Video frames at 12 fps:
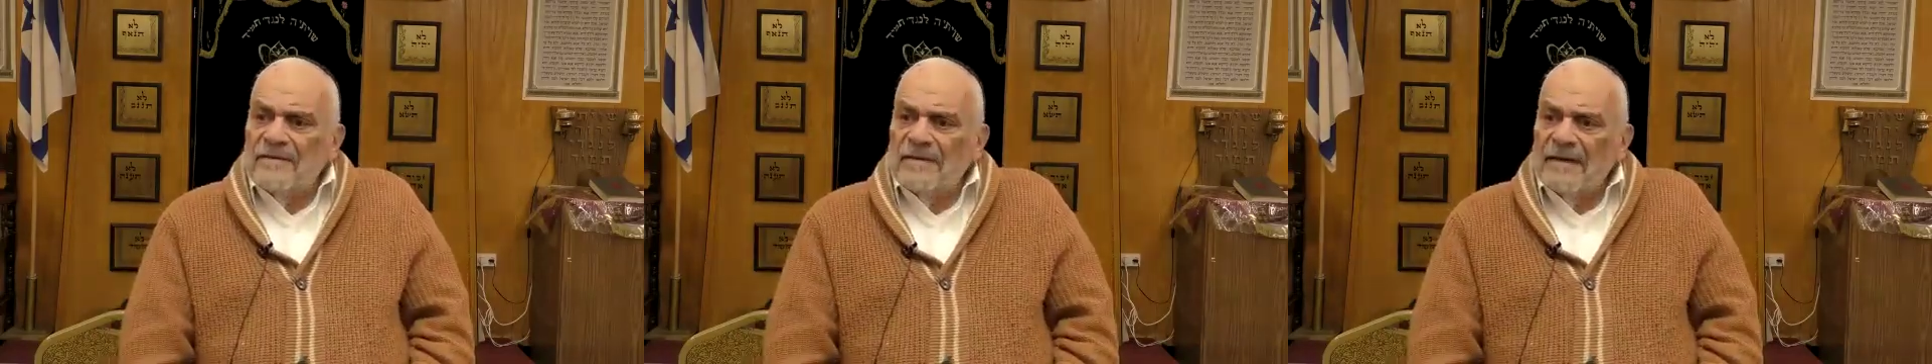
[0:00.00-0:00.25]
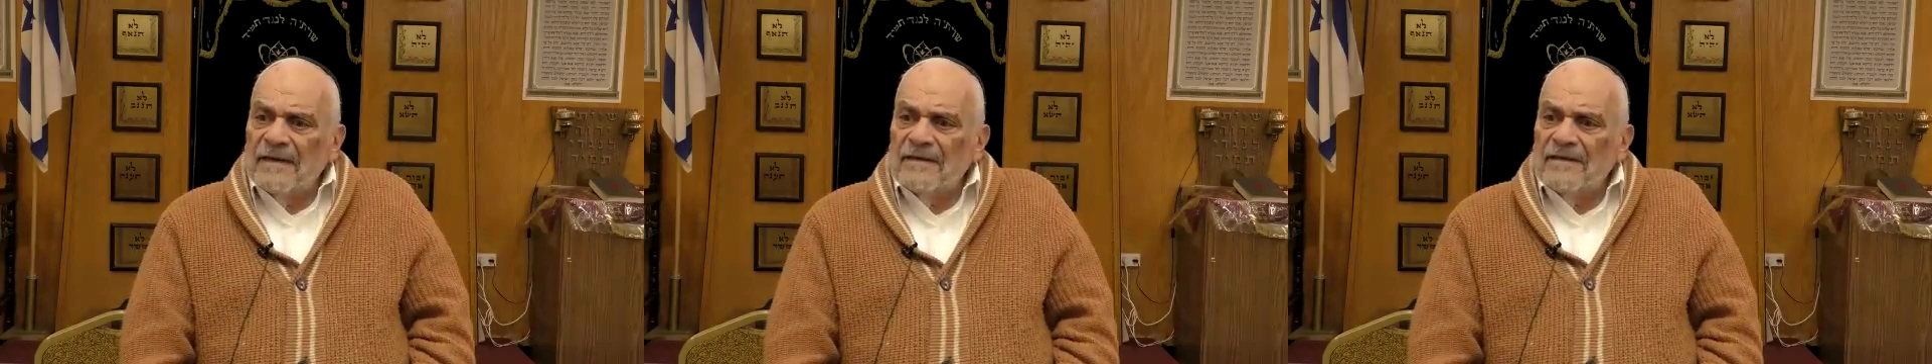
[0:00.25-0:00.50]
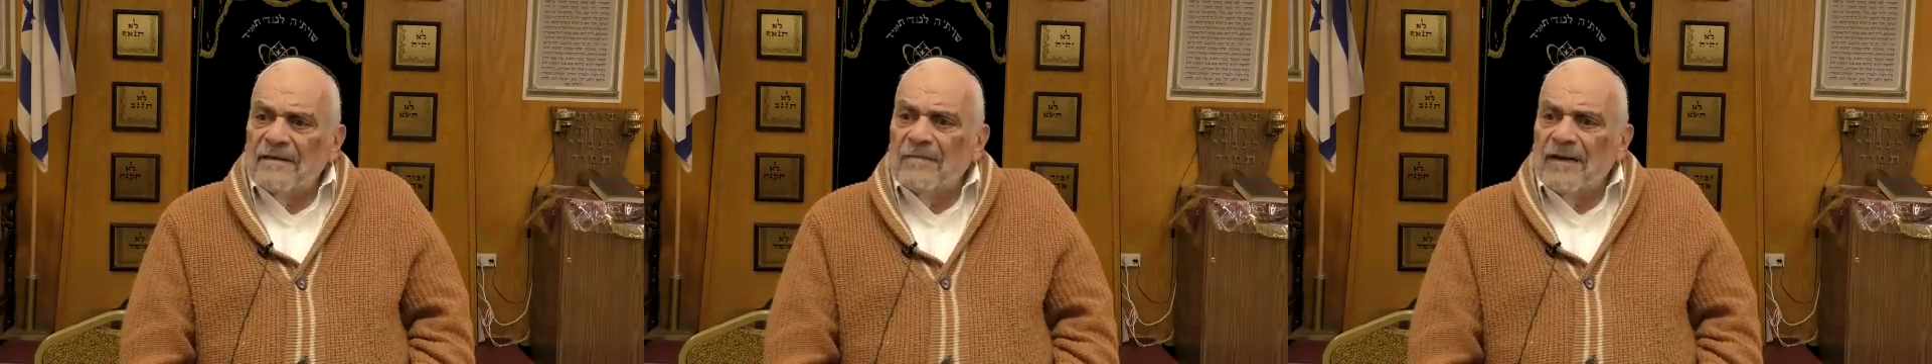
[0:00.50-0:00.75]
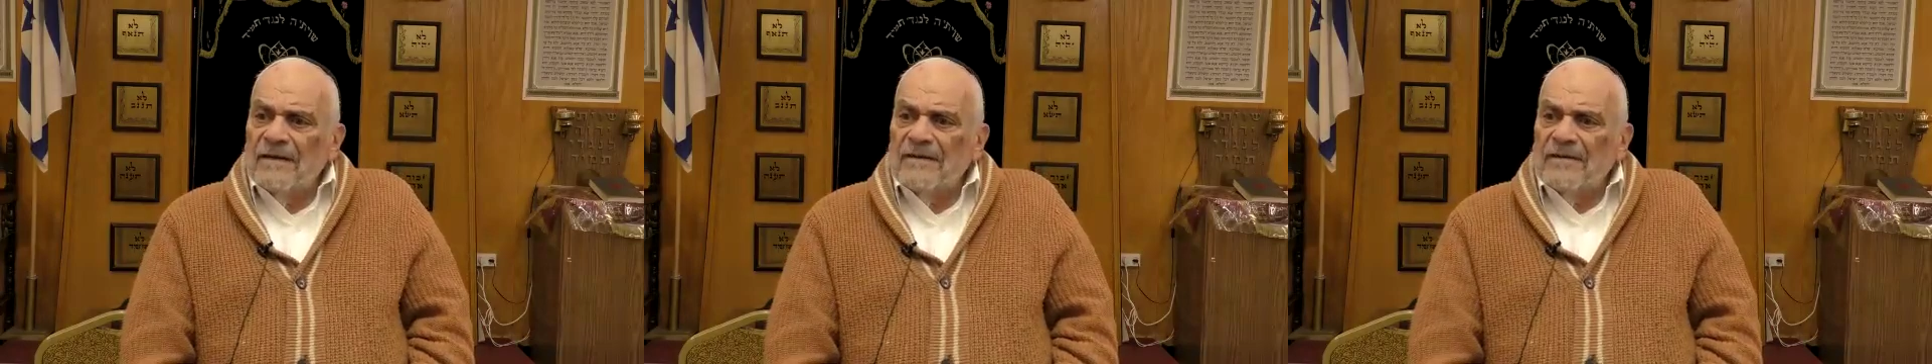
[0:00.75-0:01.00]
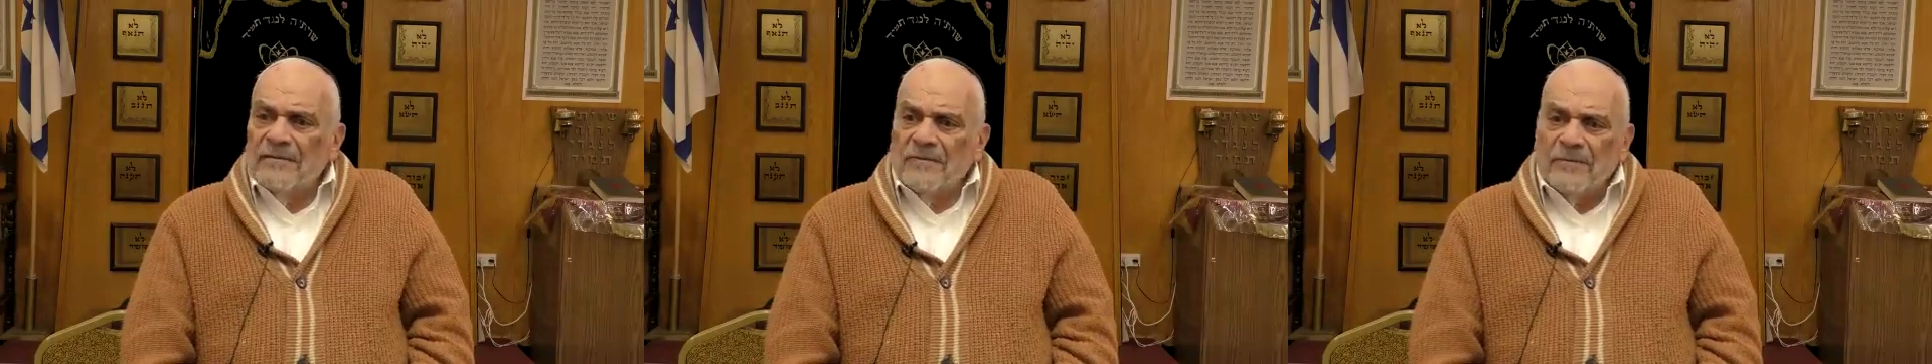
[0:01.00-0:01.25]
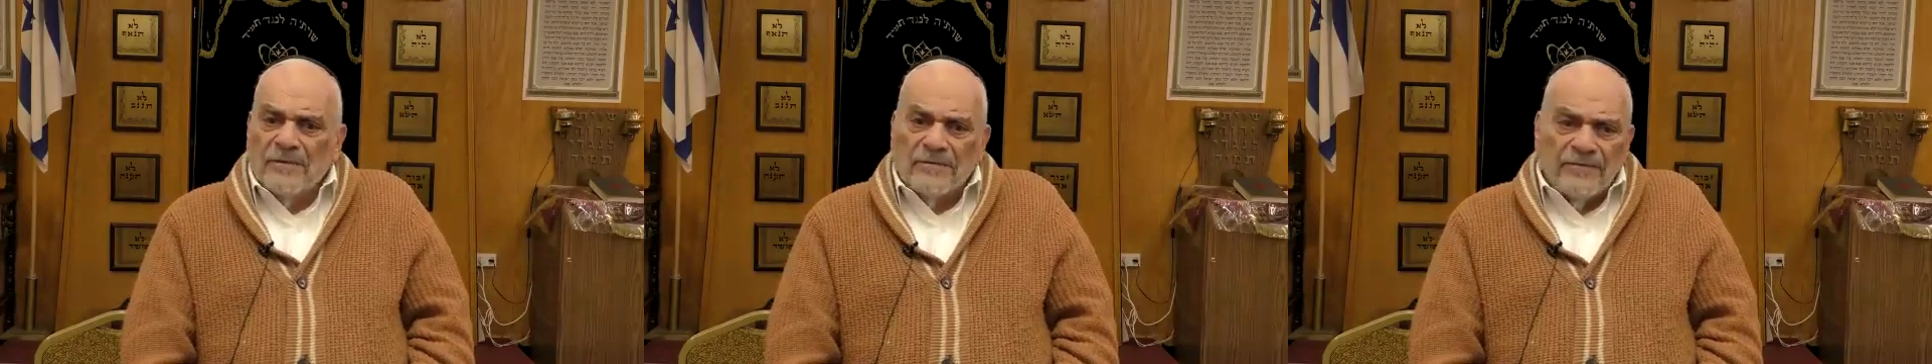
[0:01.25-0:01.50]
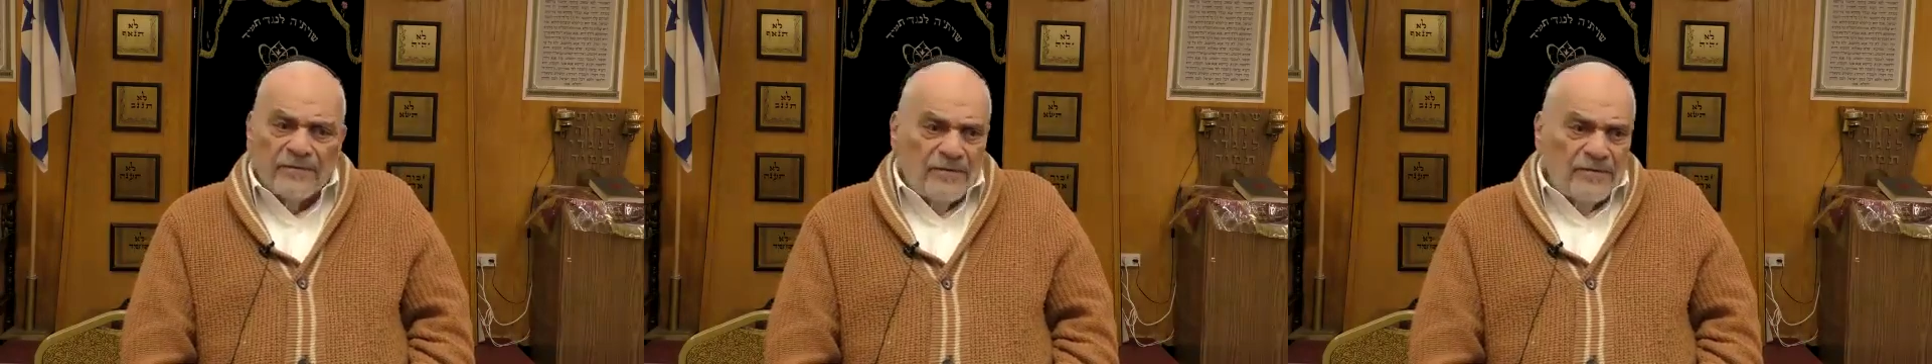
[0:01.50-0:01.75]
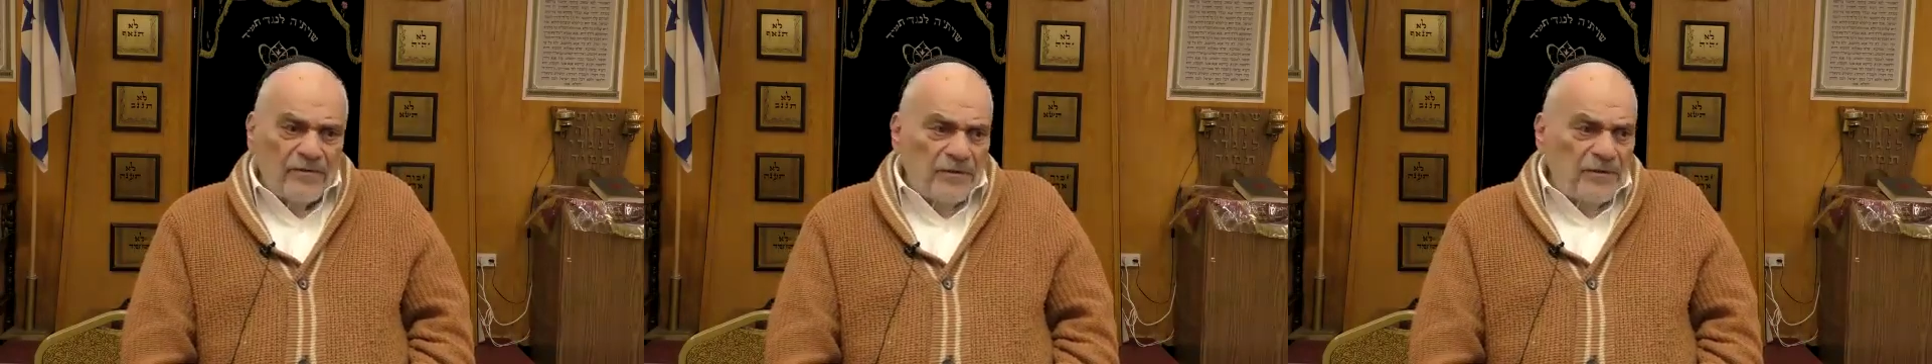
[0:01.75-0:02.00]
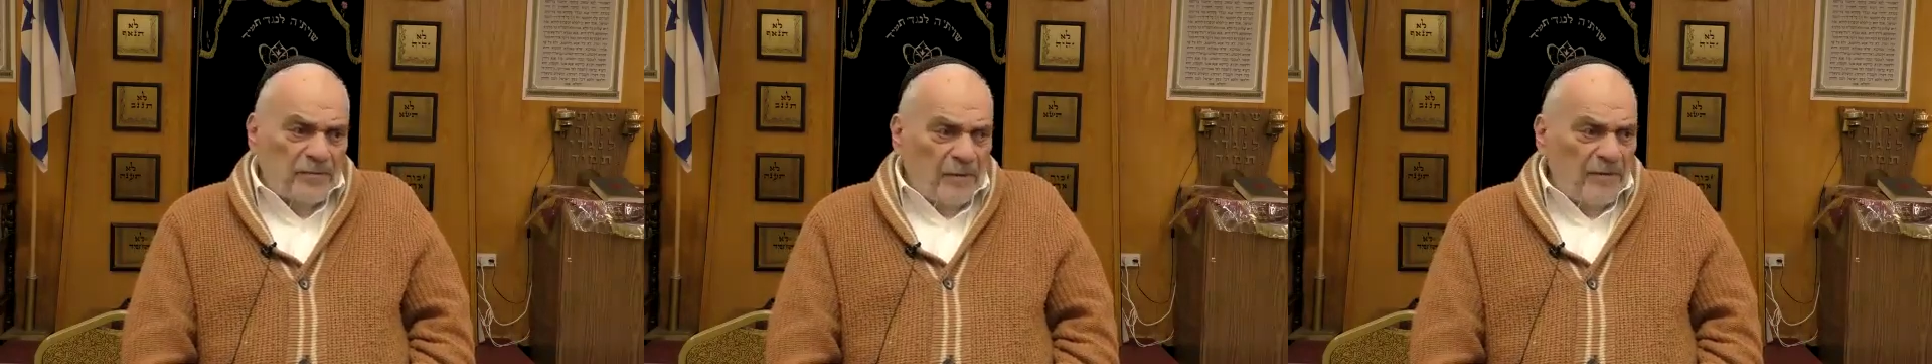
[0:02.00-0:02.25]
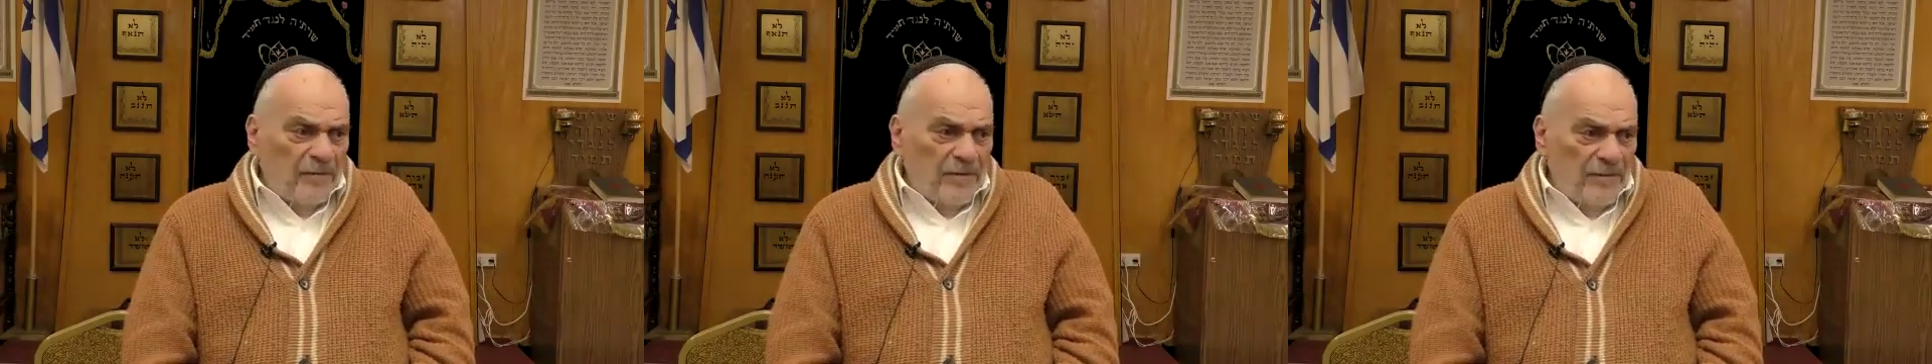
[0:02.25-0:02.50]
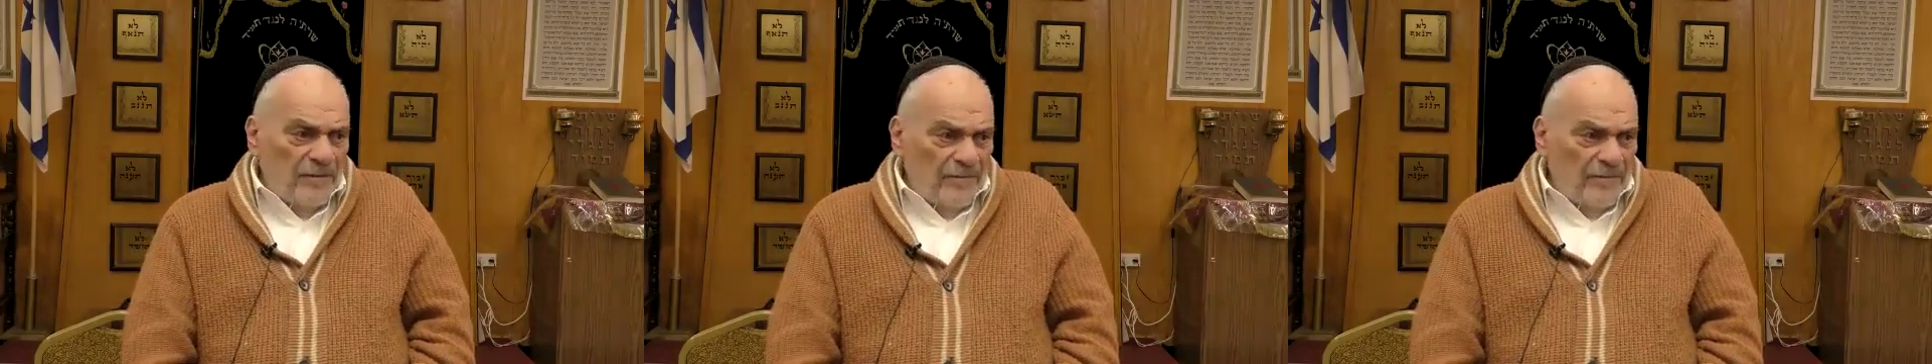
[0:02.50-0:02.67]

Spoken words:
that the Makos were for the Jewish people.